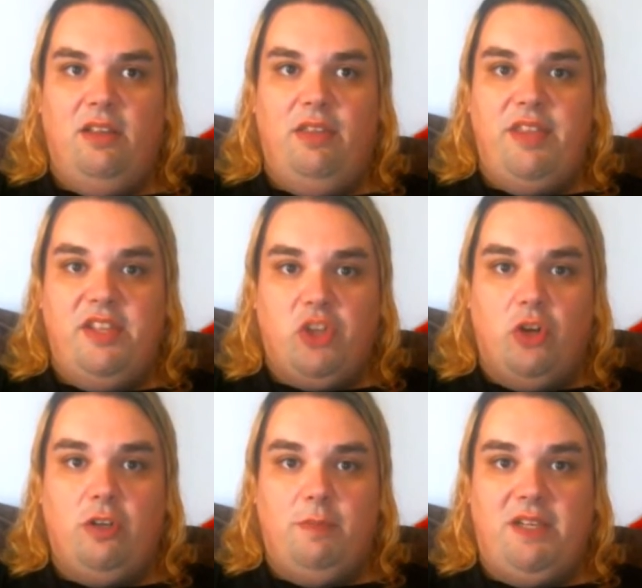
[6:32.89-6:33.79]
the
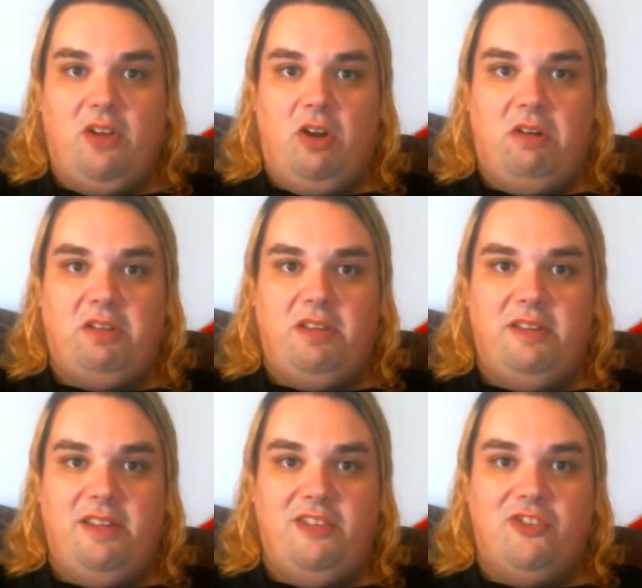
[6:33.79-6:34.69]
tournament arc
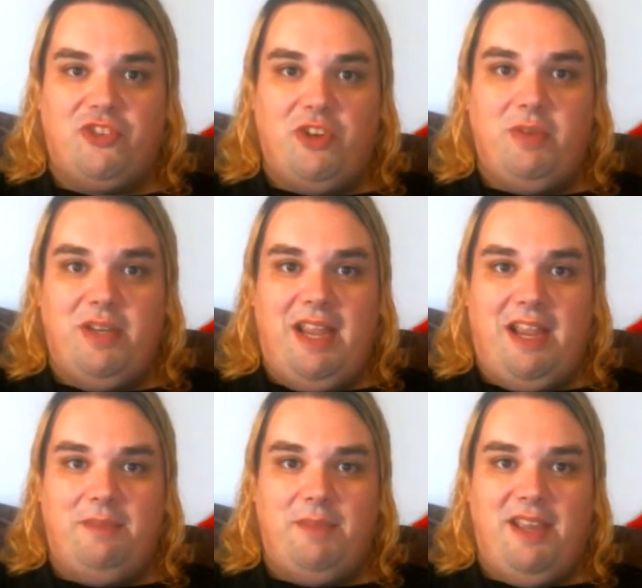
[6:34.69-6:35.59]
in shonen
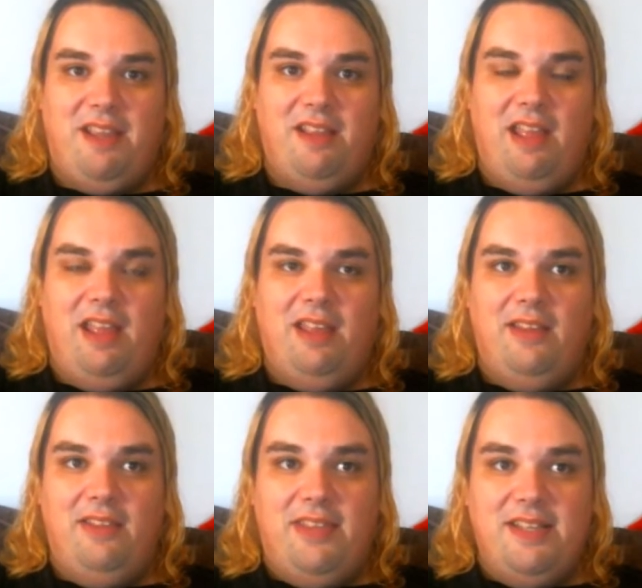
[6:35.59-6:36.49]
anime.
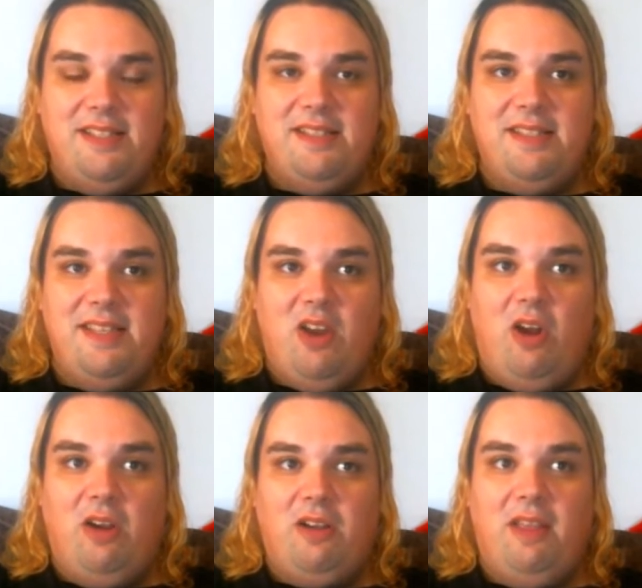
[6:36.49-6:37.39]
This is the
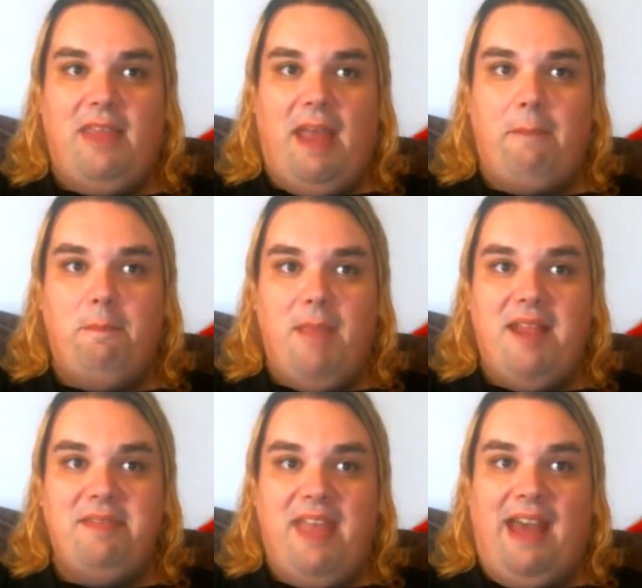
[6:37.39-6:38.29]
arc that
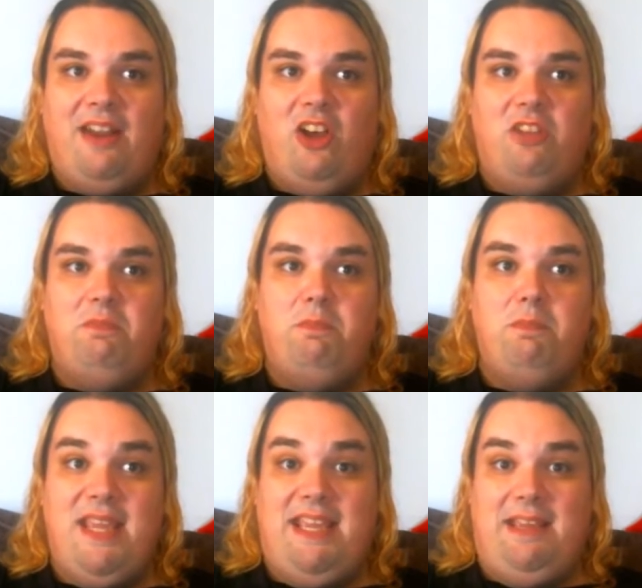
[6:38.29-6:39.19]
made that a
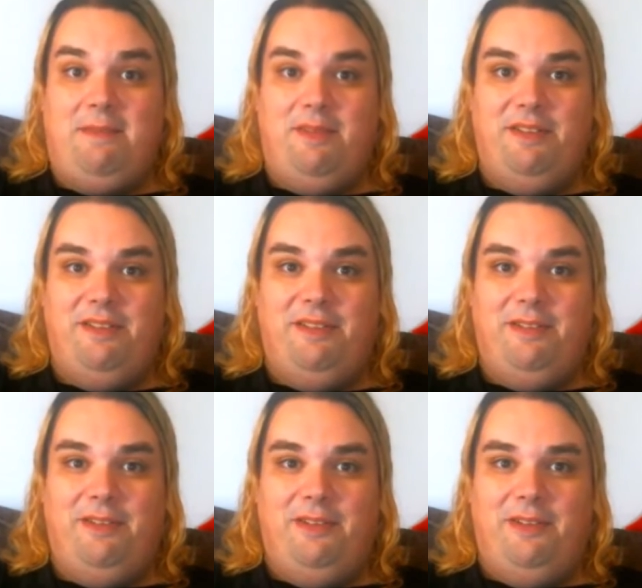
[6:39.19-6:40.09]
meme.
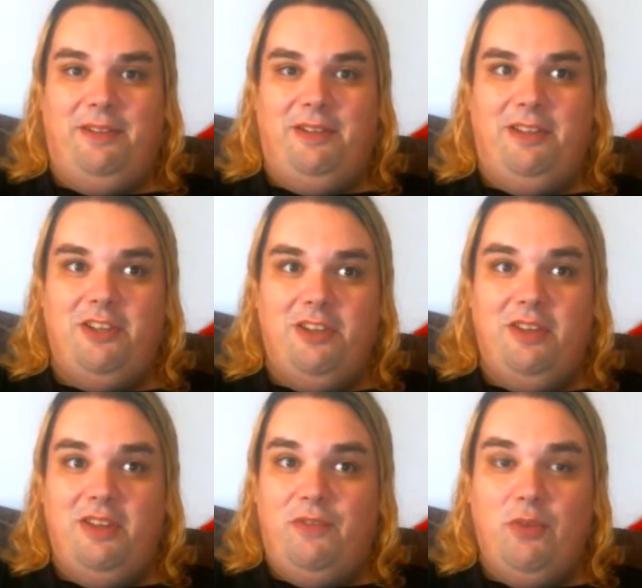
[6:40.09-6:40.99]

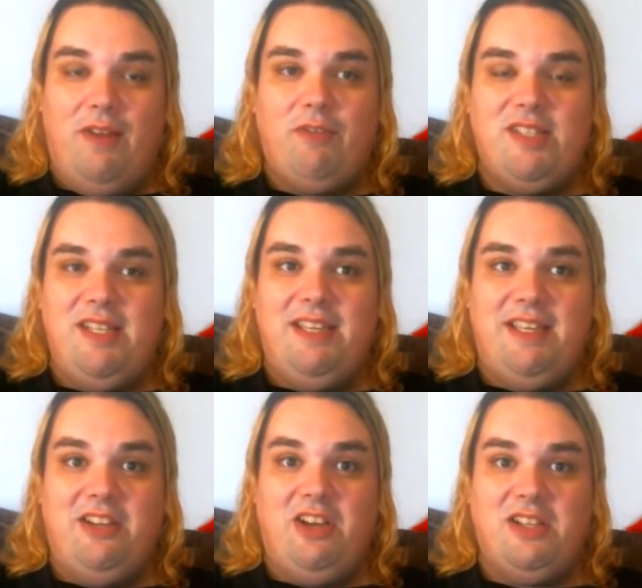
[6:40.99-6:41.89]
If you've ever seen
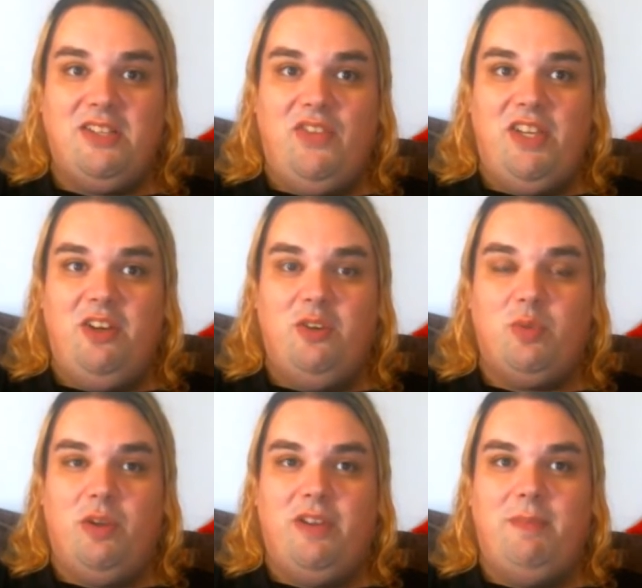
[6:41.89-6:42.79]
Gigguk videos
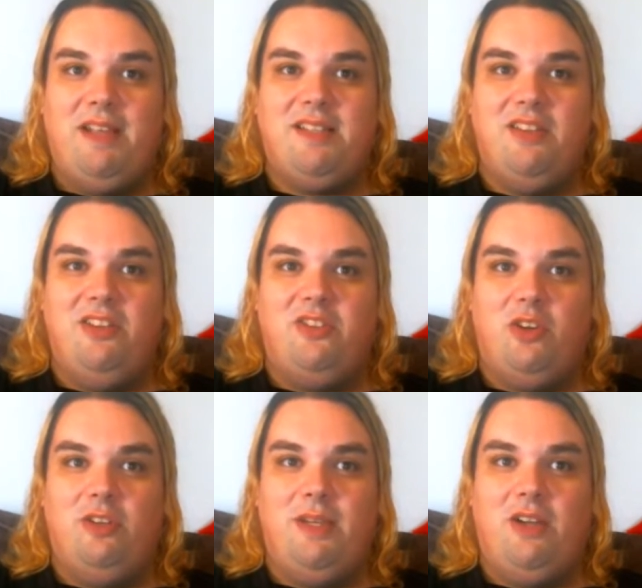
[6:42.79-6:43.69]
where he makes the
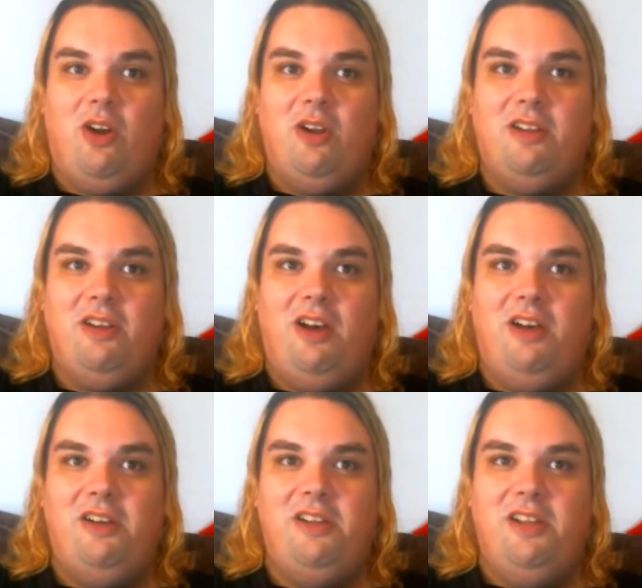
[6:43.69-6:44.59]
tournament arc
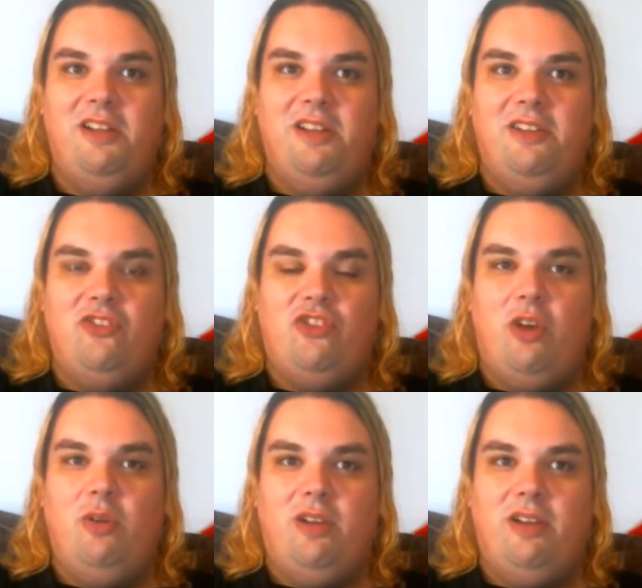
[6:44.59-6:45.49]
uh,
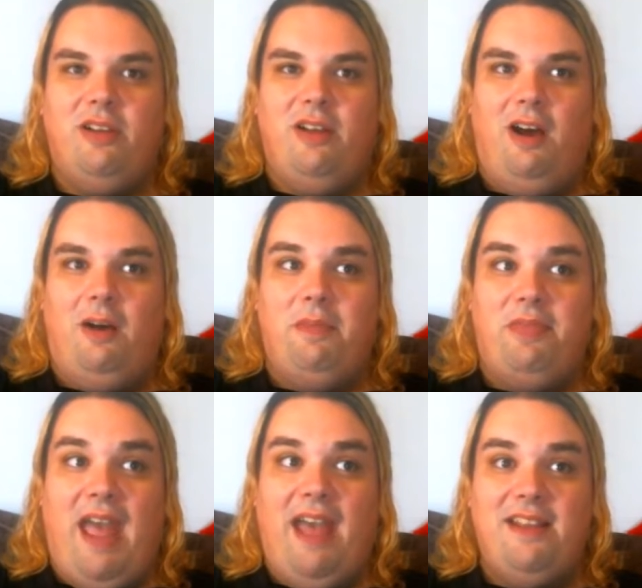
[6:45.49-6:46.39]
joke, um,
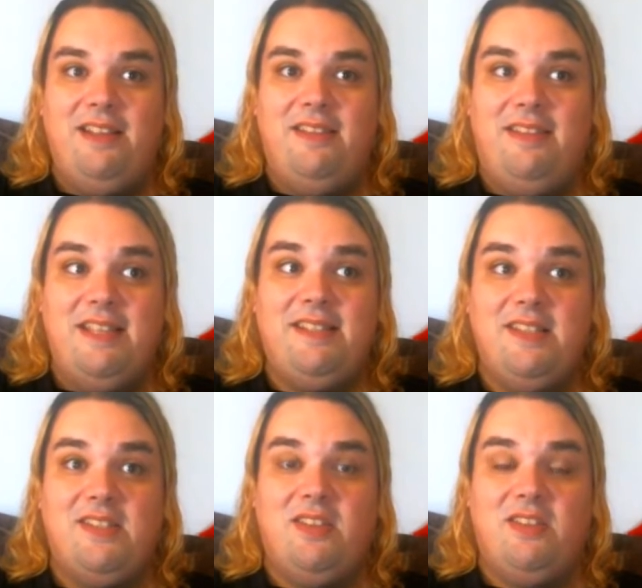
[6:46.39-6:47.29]
that is, this
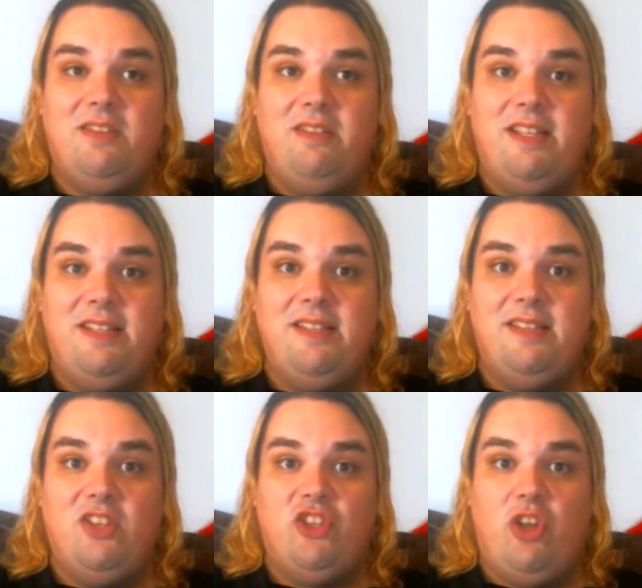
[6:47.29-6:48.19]
is the this
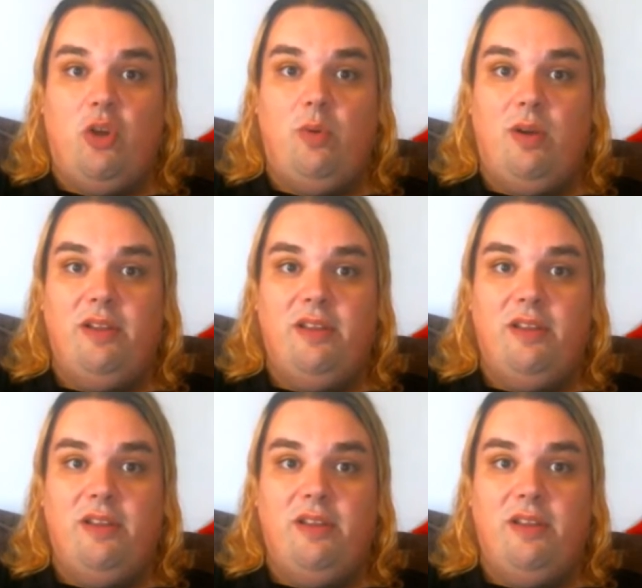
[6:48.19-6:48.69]
is the show